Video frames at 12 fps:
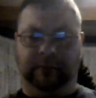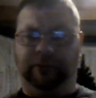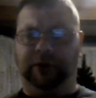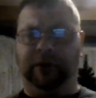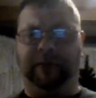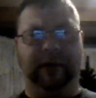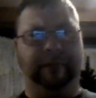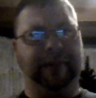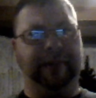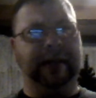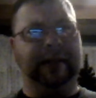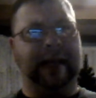put him in a
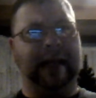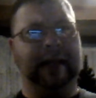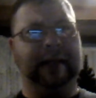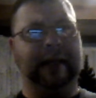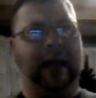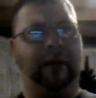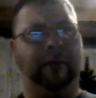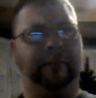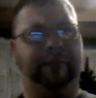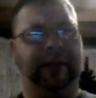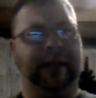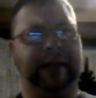big 10-gallon
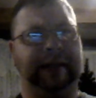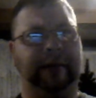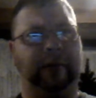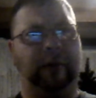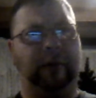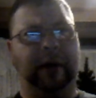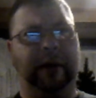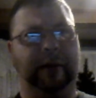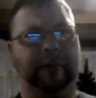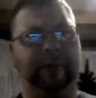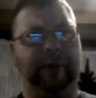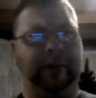planted
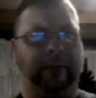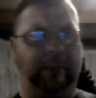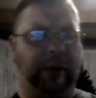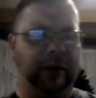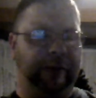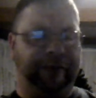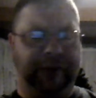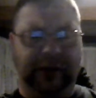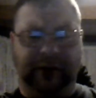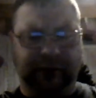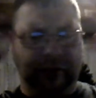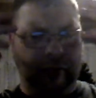aquarium with a water
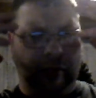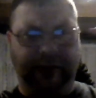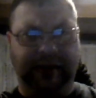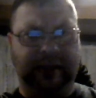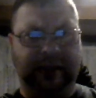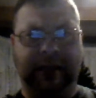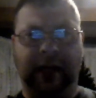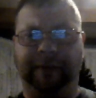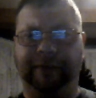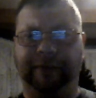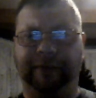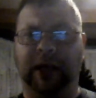feature and all this
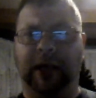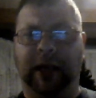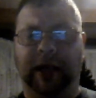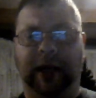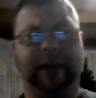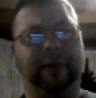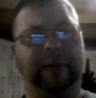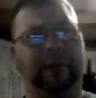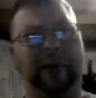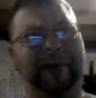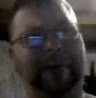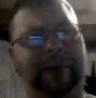stuff, and then
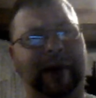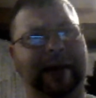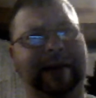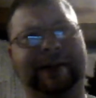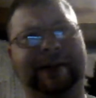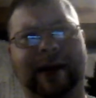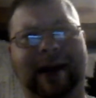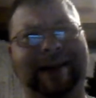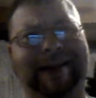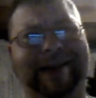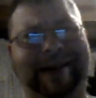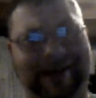wonder why he's
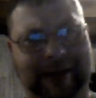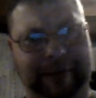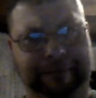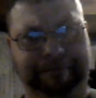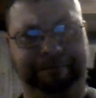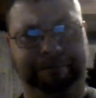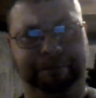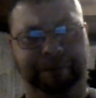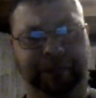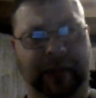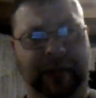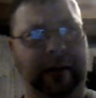not eating.
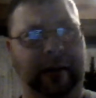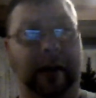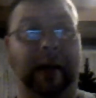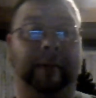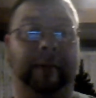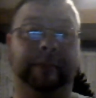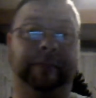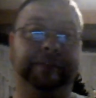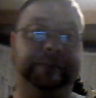Um,